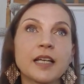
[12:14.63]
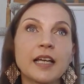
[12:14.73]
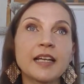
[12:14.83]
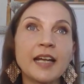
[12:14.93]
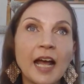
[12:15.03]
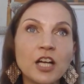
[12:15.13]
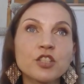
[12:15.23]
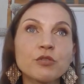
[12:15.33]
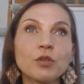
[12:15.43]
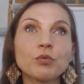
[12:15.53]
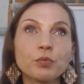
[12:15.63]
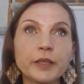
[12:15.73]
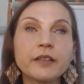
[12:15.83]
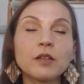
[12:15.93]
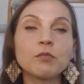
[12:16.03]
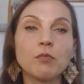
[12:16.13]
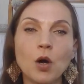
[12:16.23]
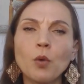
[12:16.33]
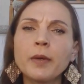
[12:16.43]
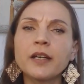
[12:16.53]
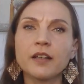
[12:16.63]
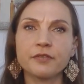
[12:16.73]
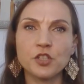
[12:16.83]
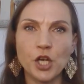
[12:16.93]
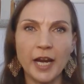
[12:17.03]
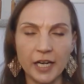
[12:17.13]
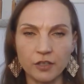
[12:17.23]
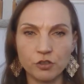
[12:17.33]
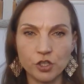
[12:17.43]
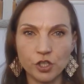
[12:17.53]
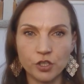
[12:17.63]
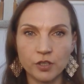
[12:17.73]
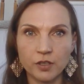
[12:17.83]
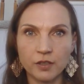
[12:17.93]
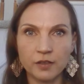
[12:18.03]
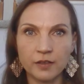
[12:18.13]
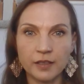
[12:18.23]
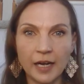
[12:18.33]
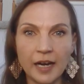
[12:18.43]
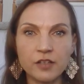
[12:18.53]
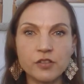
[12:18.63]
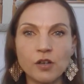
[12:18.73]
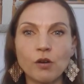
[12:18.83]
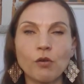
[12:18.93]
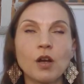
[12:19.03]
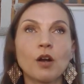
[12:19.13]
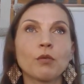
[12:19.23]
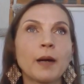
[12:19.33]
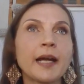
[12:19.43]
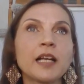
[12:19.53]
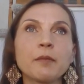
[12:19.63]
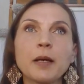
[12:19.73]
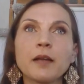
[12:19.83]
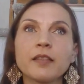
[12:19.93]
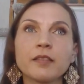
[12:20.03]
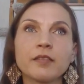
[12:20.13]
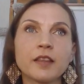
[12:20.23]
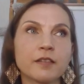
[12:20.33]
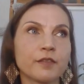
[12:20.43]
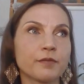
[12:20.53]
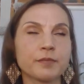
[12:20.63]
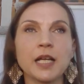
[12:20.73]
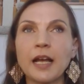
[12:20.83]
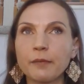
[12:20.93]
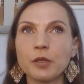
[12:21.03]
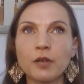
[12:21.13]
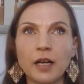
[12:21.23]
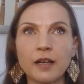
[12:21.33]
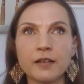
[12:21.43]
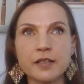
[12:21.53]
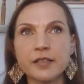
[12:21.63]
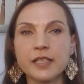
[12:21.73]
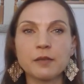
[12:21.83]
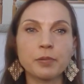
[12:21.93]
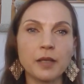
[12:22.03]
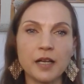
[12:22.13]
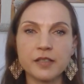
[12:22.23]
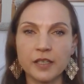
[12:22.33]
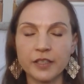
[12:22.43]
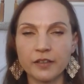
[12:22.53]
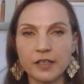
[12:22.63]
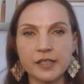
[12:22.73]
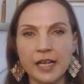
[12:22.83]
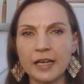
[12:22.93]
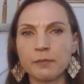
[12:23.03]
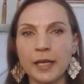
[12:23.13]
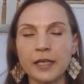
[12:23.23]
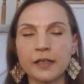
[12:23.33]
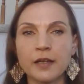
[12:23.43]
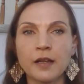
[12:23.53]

actual real moment of change. Okay, so writing about the time you got a C plus on your assignment